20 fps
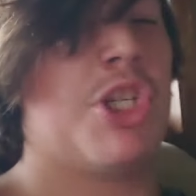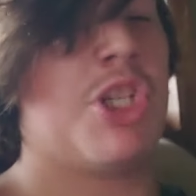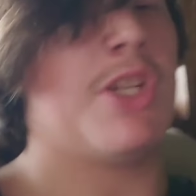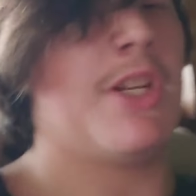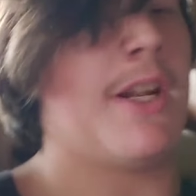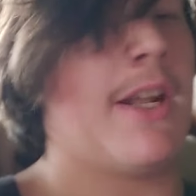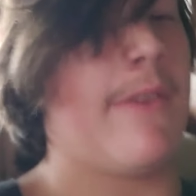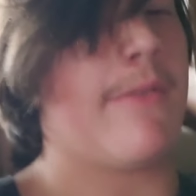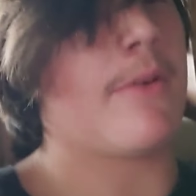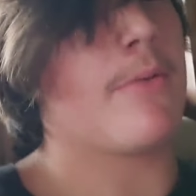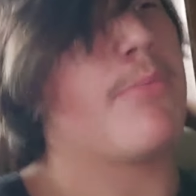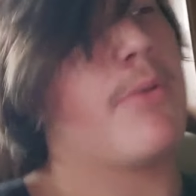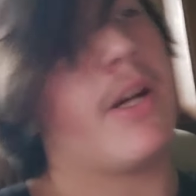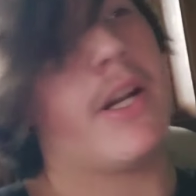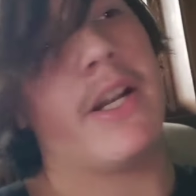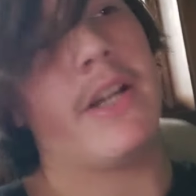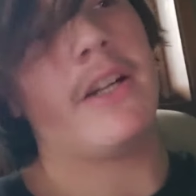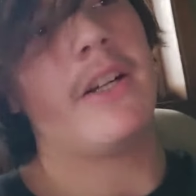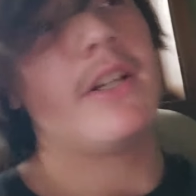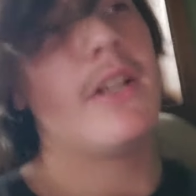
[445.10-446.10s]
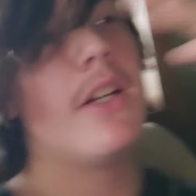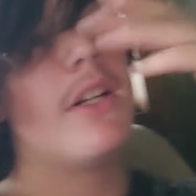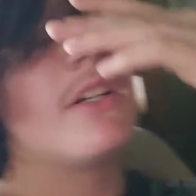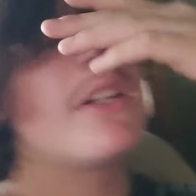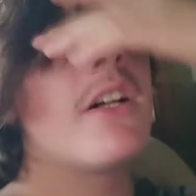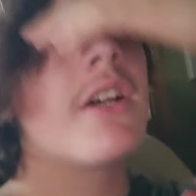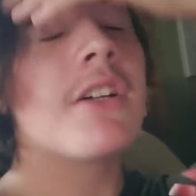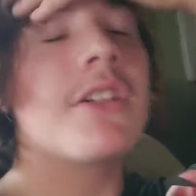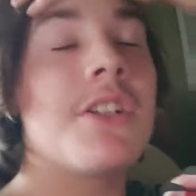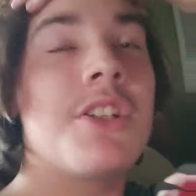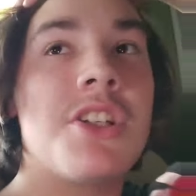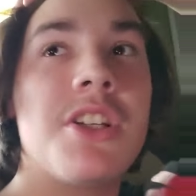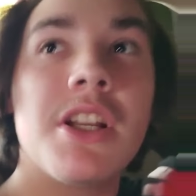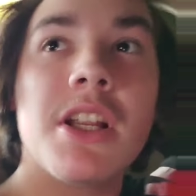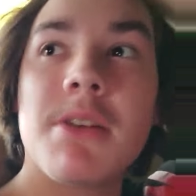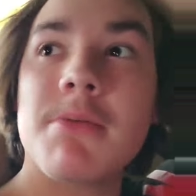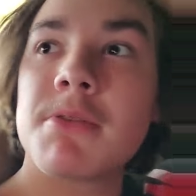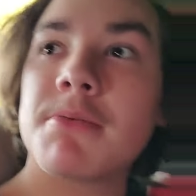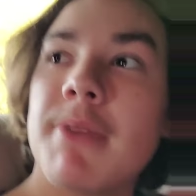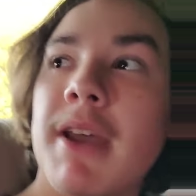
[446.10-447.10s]
shit ever, but luckily she
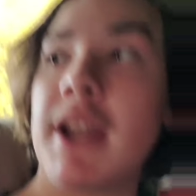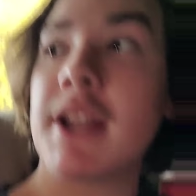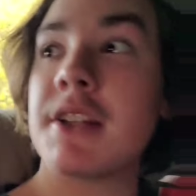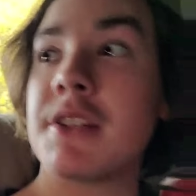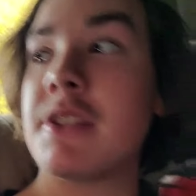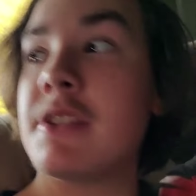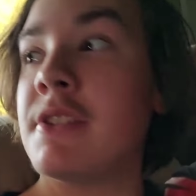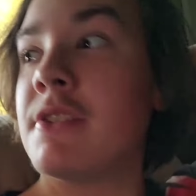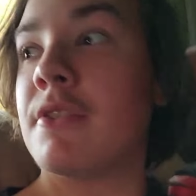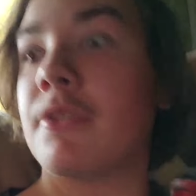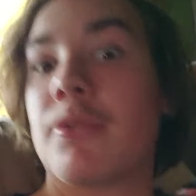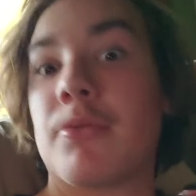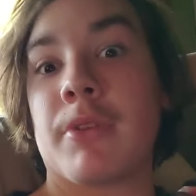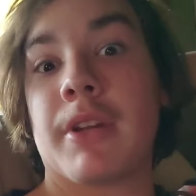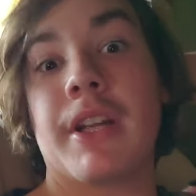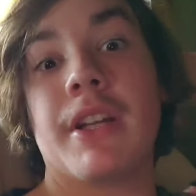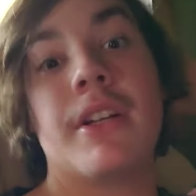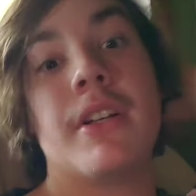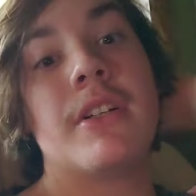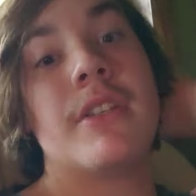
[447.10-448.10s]
comes back in season 3.